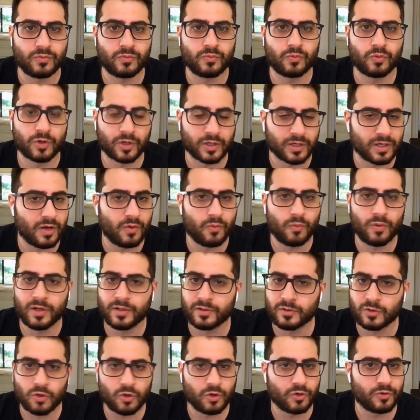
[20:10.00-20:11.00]
work on
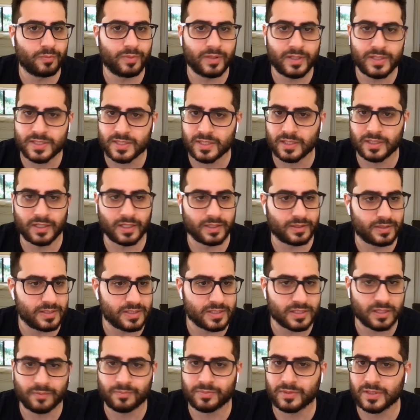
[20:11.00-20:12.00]
one code base and get
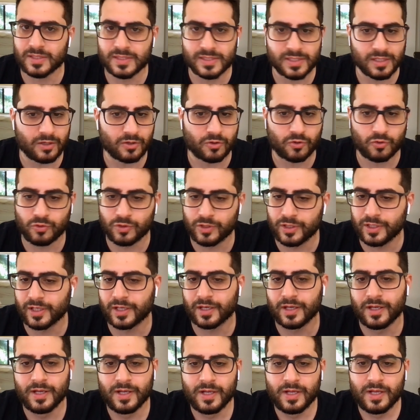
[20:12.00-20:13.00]
these updates out
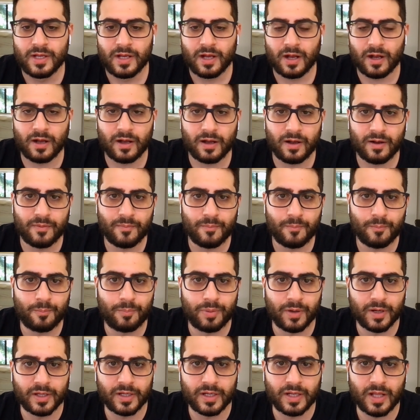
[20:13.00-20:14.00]
quick.
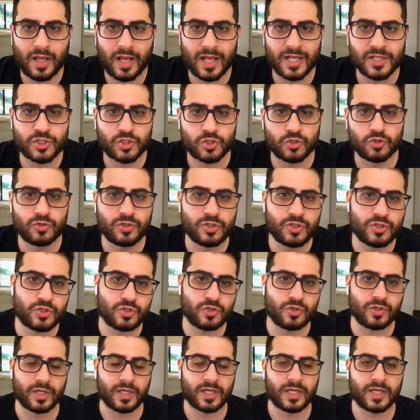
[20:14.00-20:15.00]
But as soon as
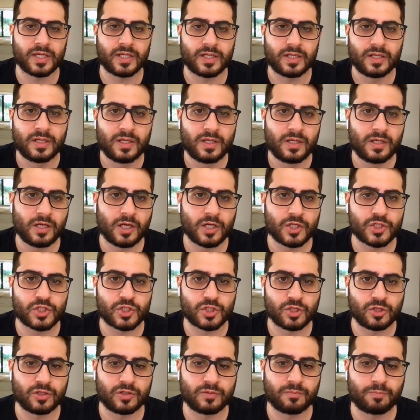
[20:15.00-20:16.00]
you hit a
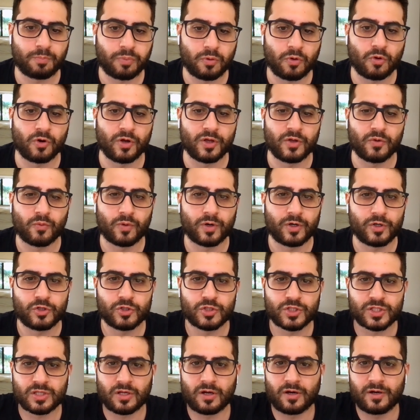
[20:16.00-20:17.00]
certain point where
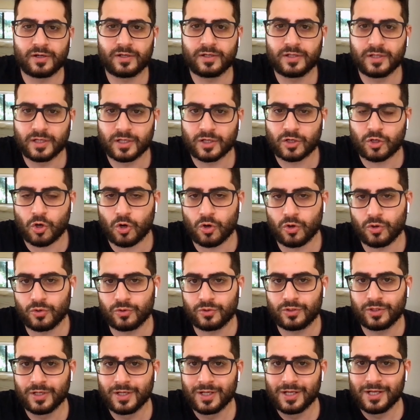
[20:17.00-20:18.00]
you're starting to
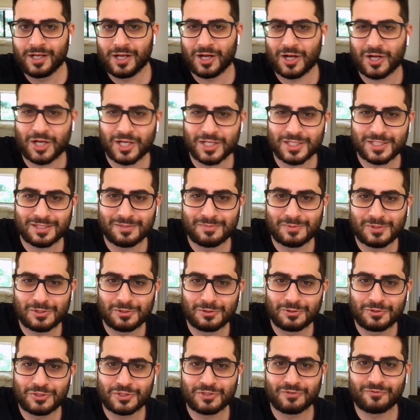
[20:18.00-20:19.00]
code a custom
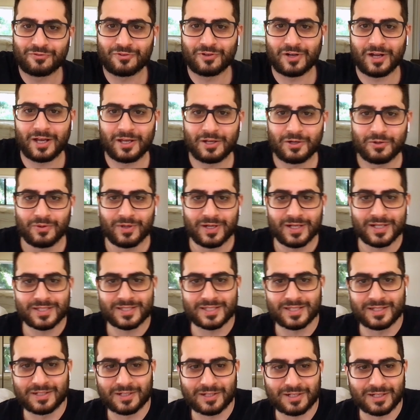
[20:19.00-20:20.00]
solution for
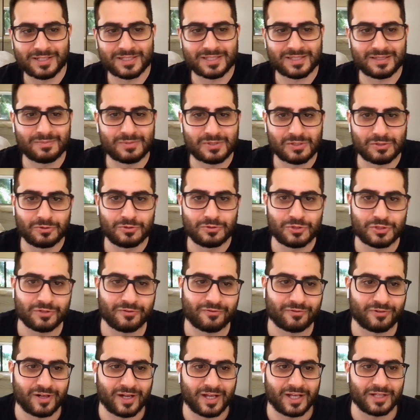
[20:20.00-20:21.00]
iOS and a custom
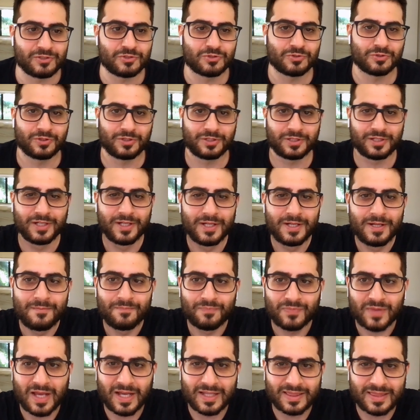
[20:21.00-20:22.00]
solution for Android,
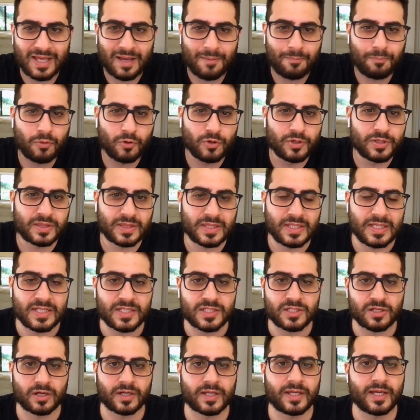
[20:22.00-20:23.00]
at that point
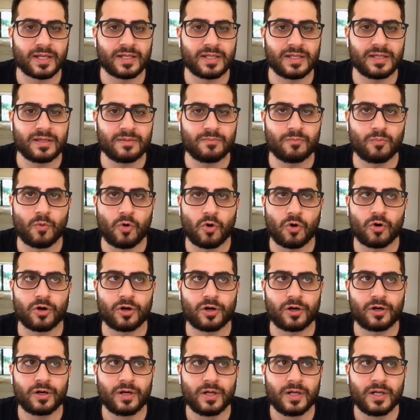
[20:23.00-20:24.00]
things are getting
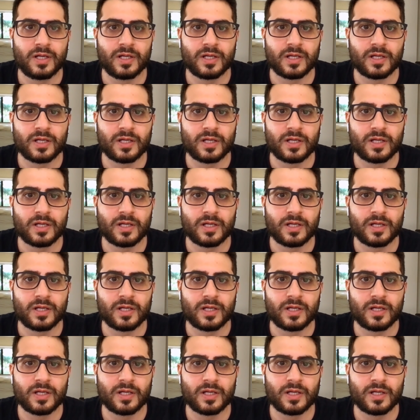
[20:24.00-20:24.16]
more